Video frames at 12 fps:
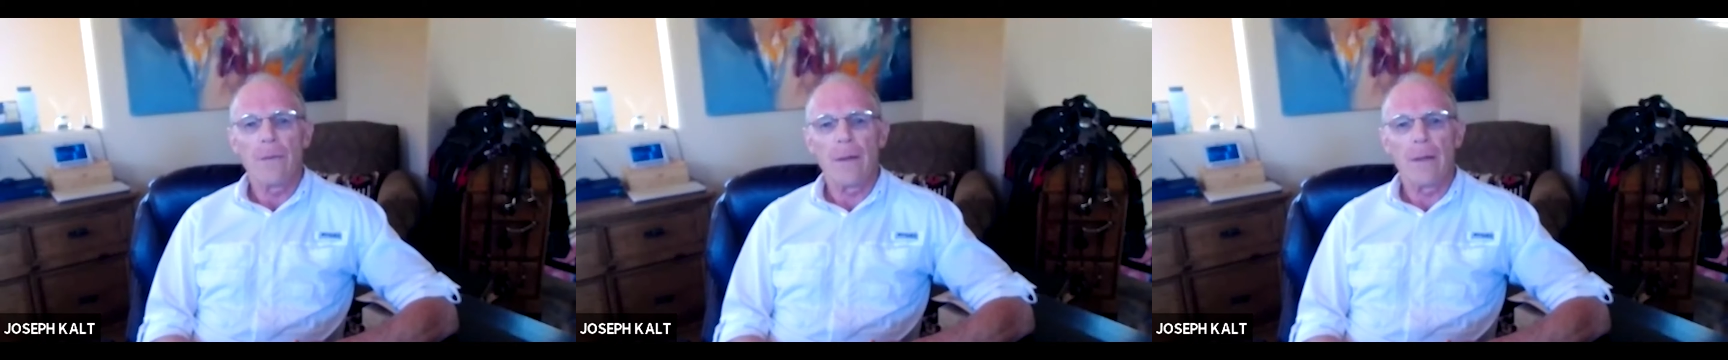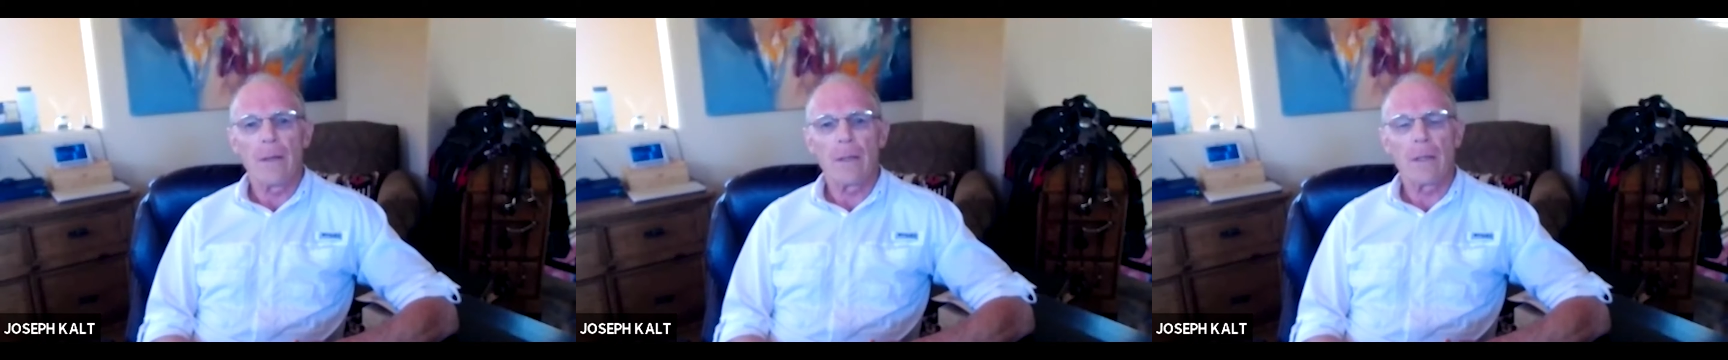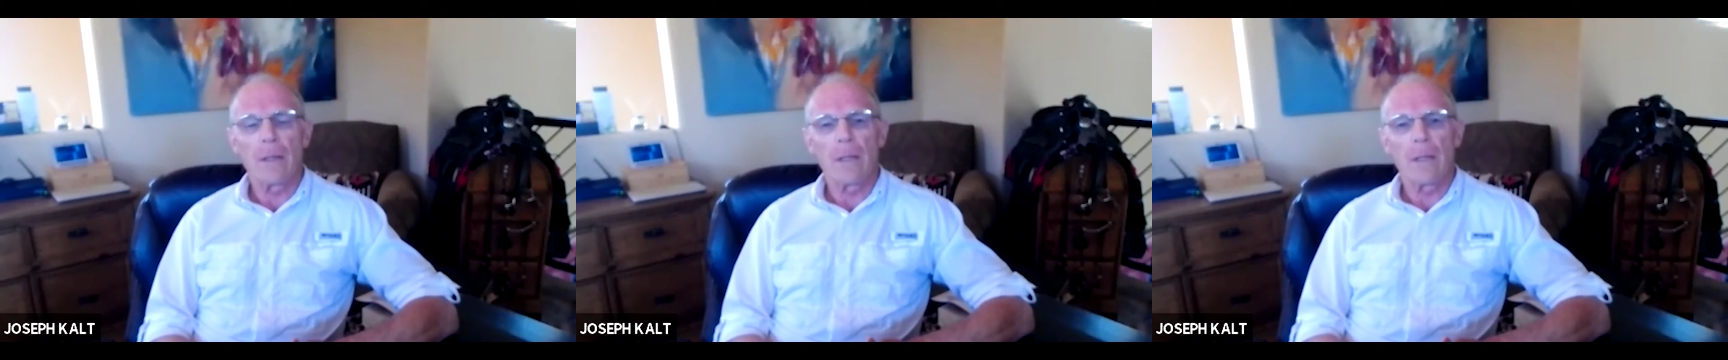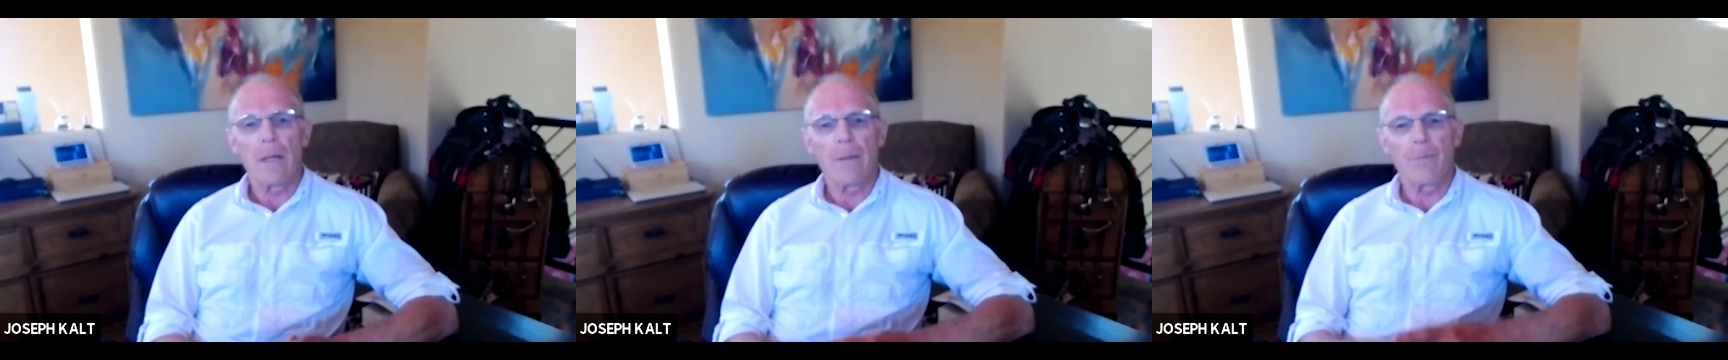their
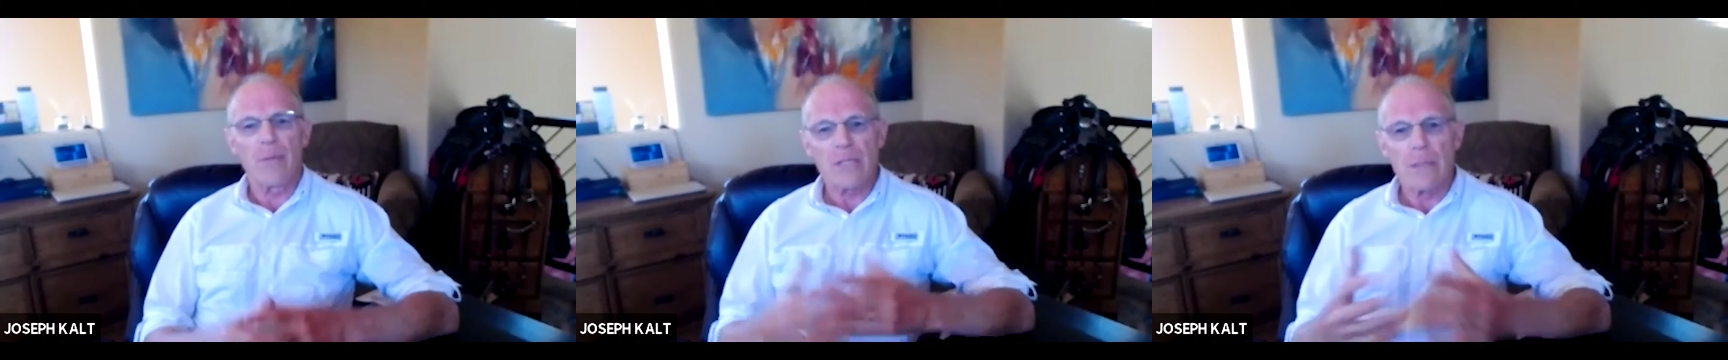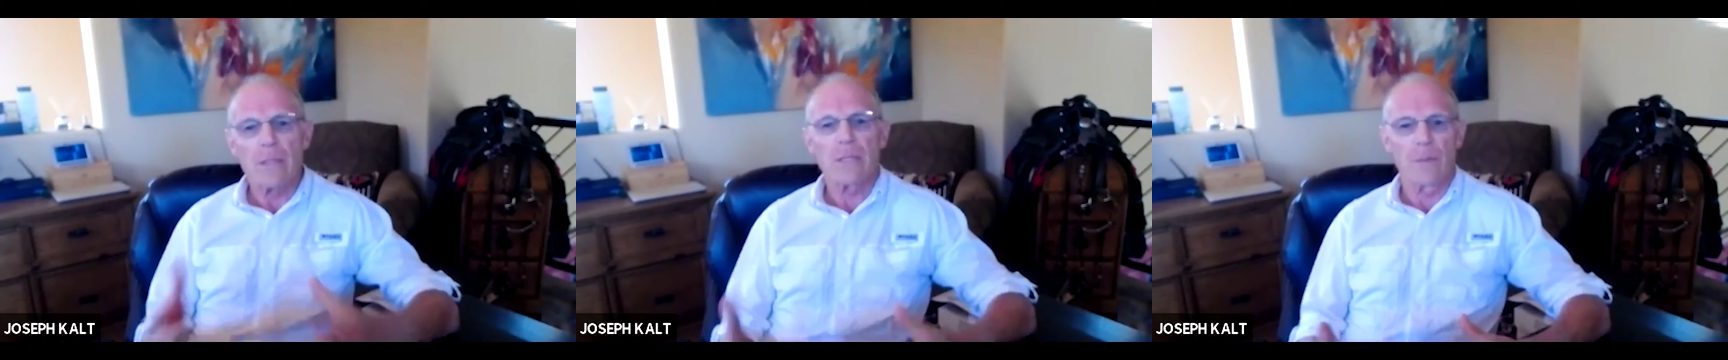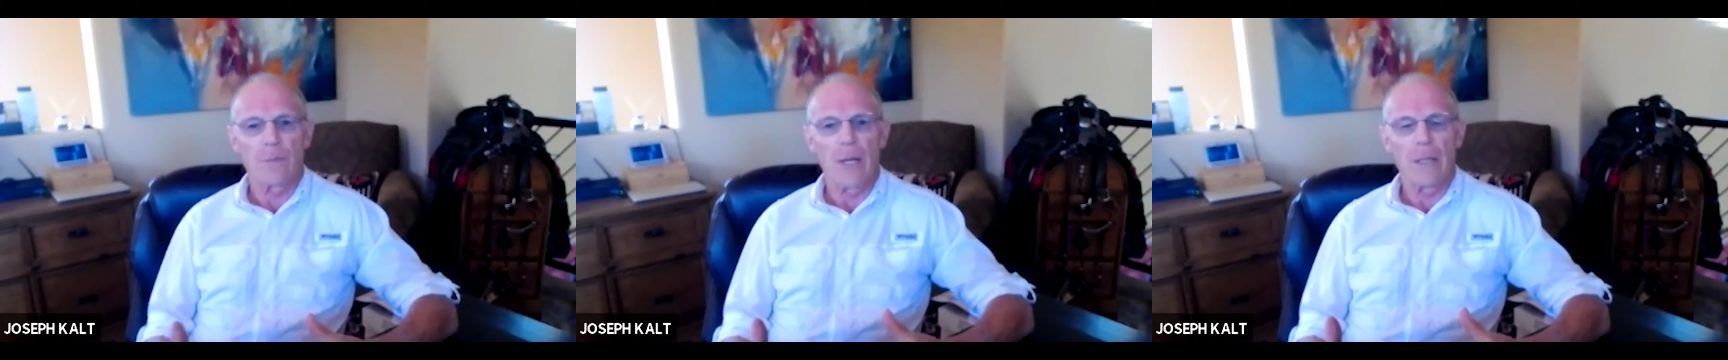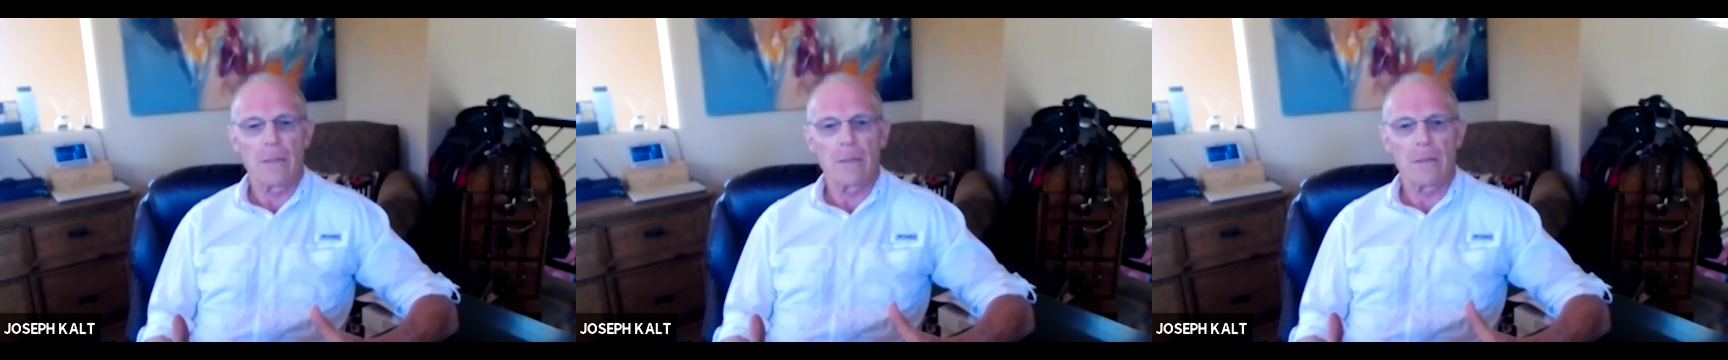business
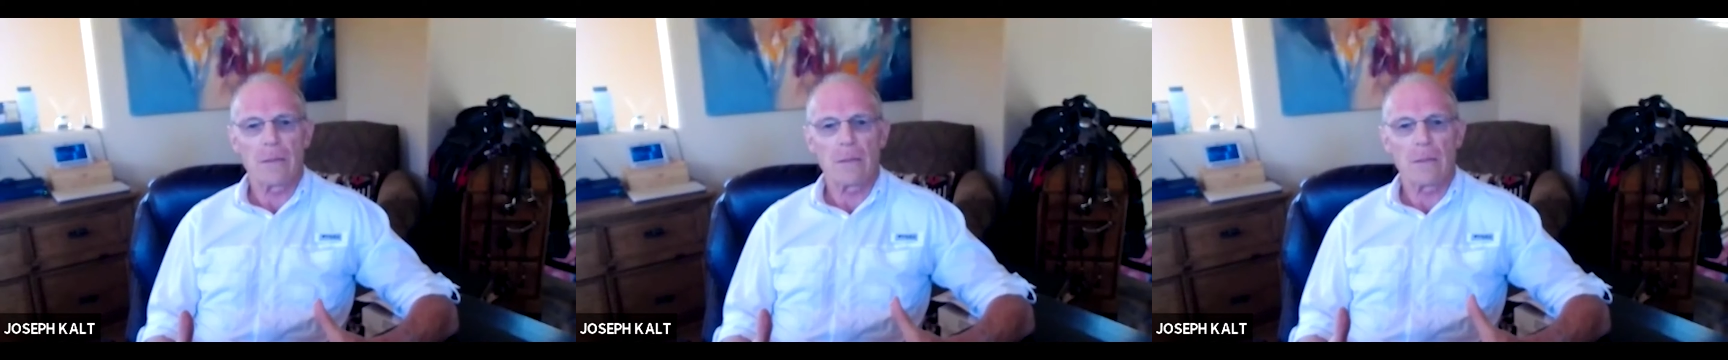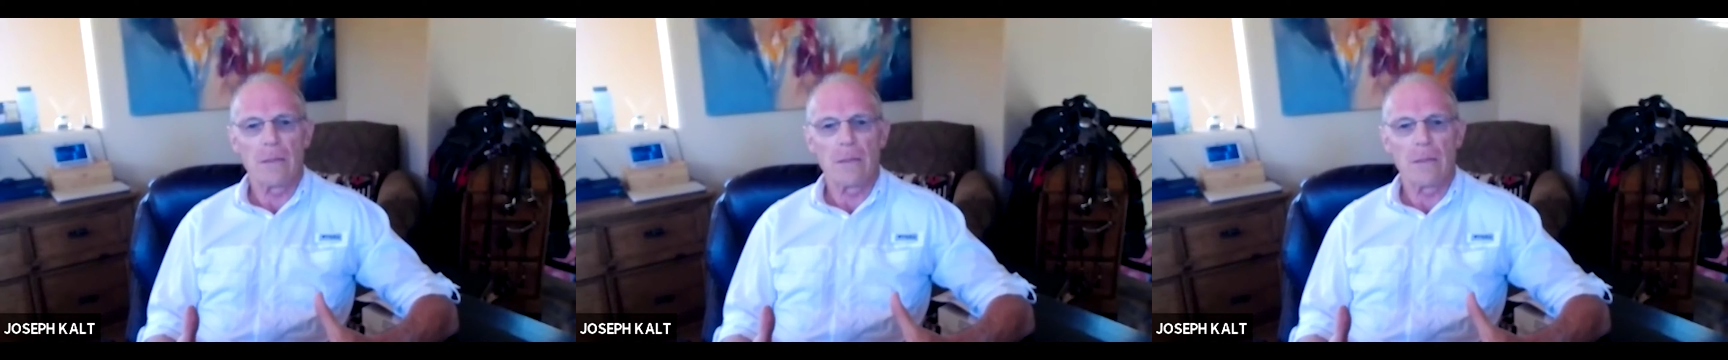enterprises.